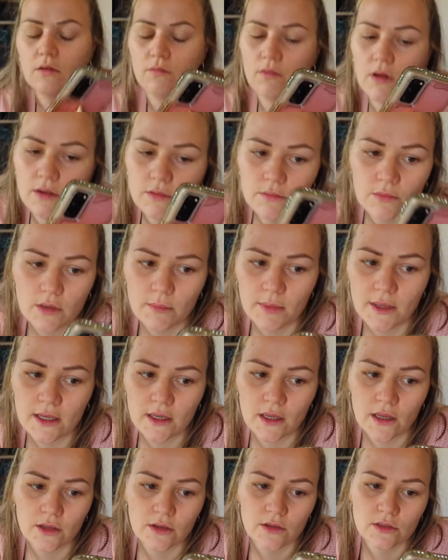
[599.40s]
Right, well I
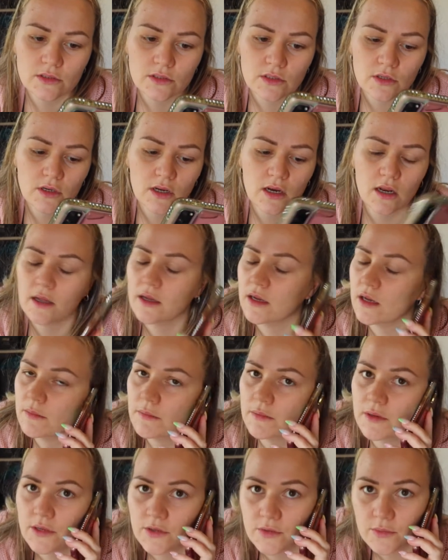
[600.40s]
better go because I've got a client
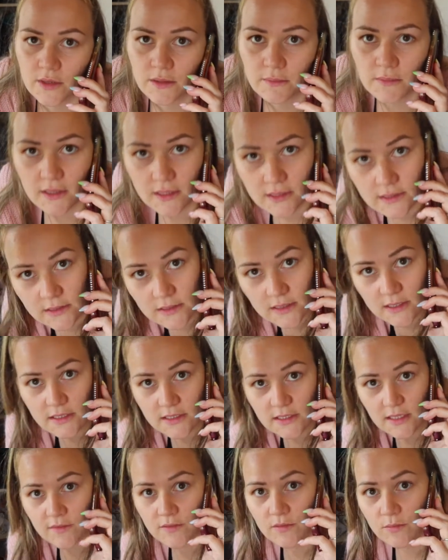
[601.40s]
coming in 20 minutes and I
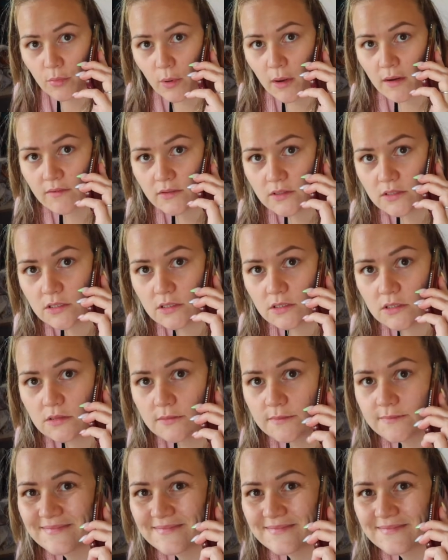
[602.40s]
need to have some breakfast.